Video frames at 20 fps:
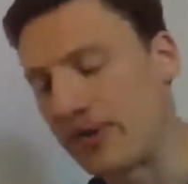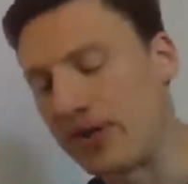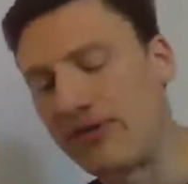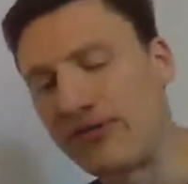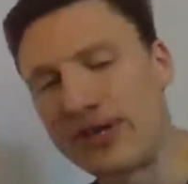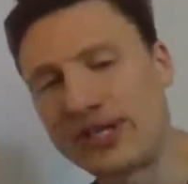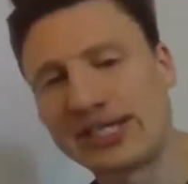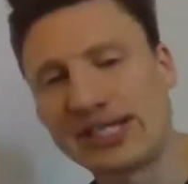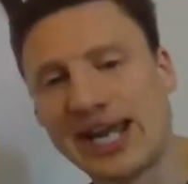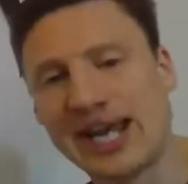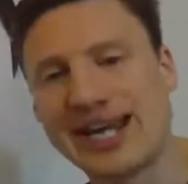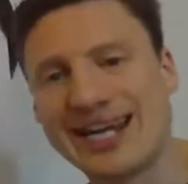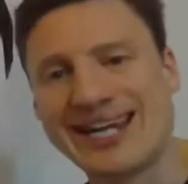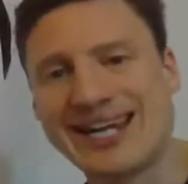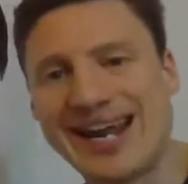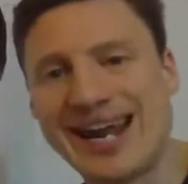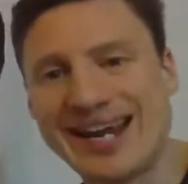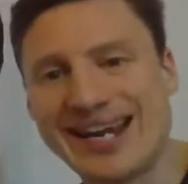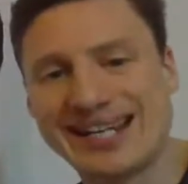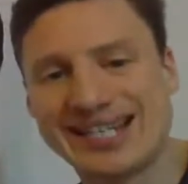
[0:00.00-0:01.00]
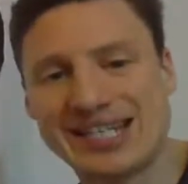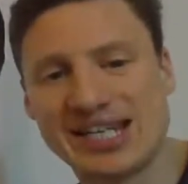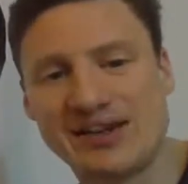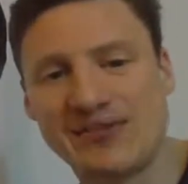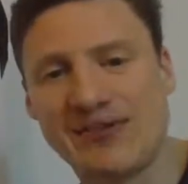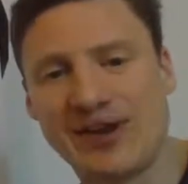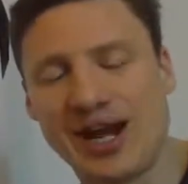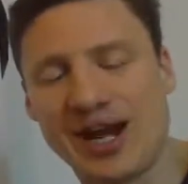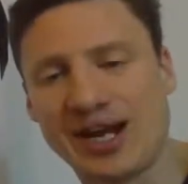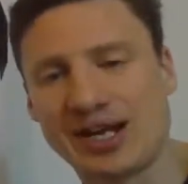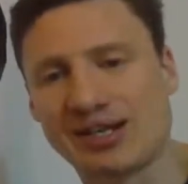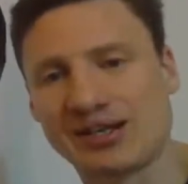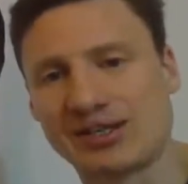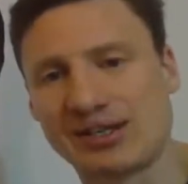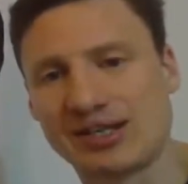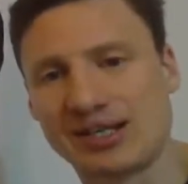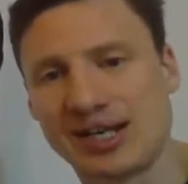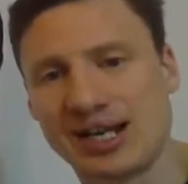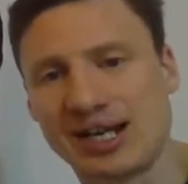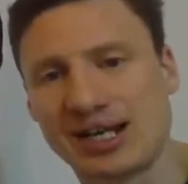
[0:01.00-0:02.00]
if it's a negative
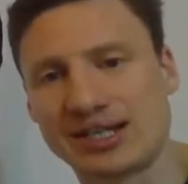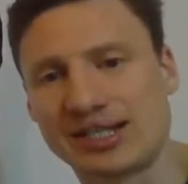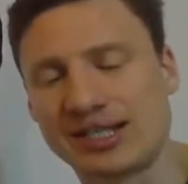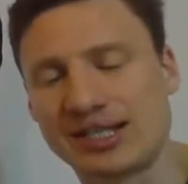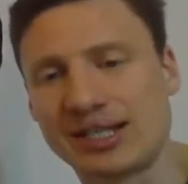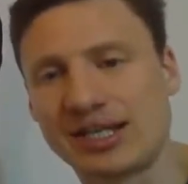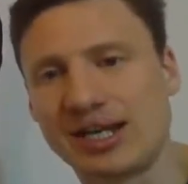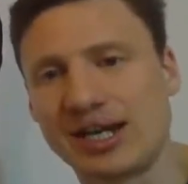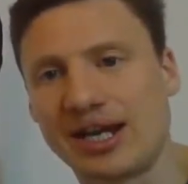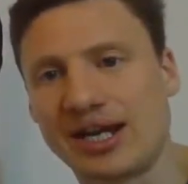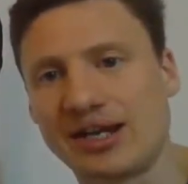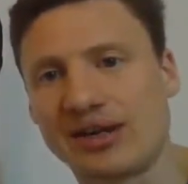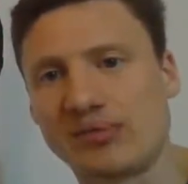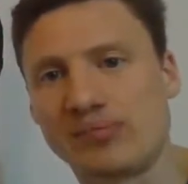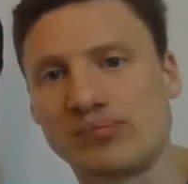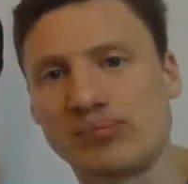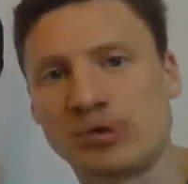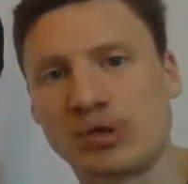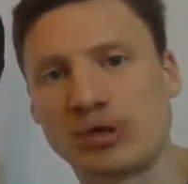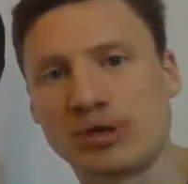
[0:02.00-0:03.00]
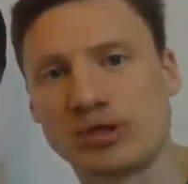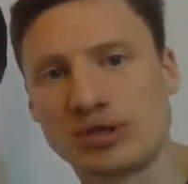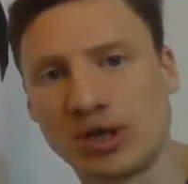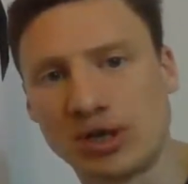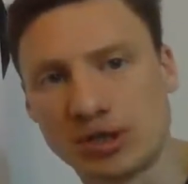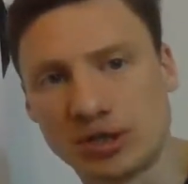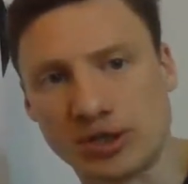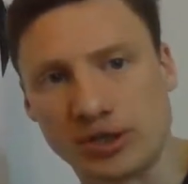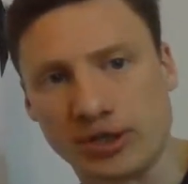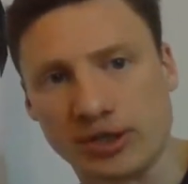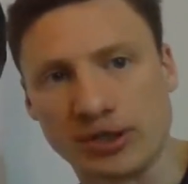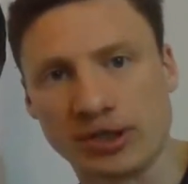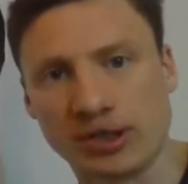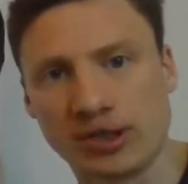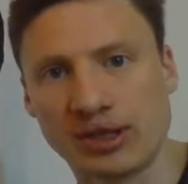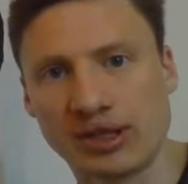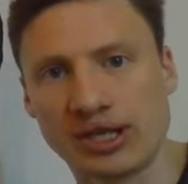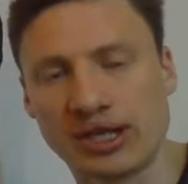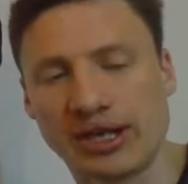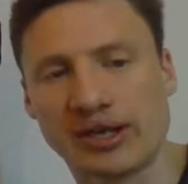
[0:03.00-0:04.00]
externality in
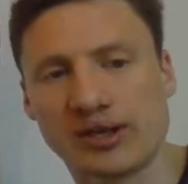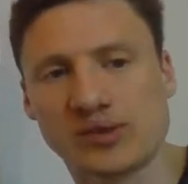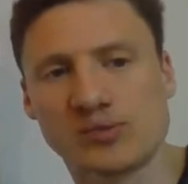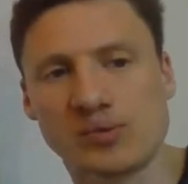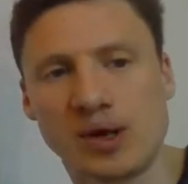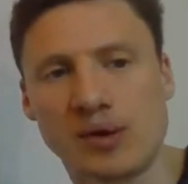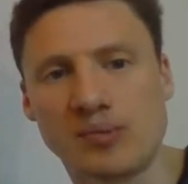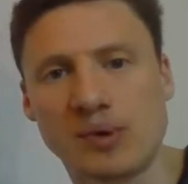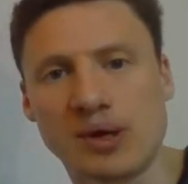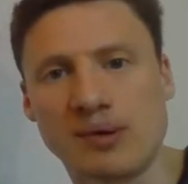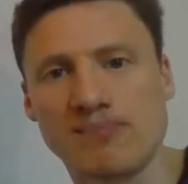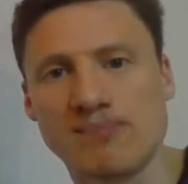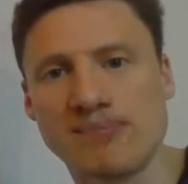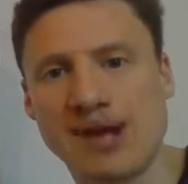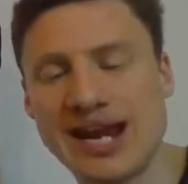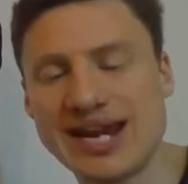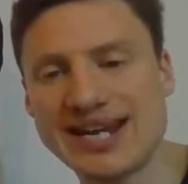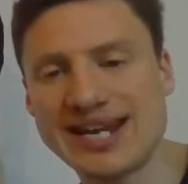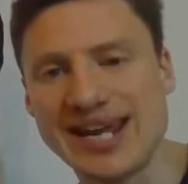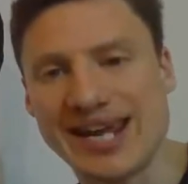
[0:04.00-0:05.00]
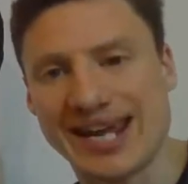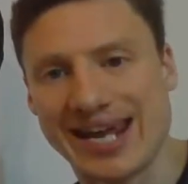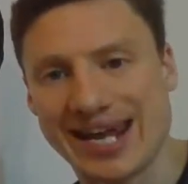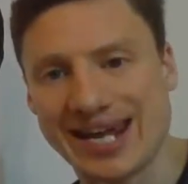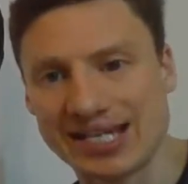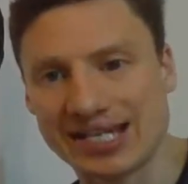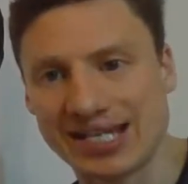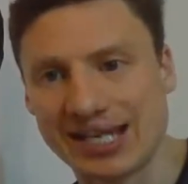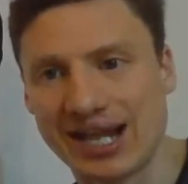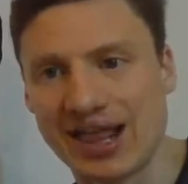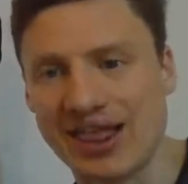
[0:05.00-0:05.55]
production, that is when we make it,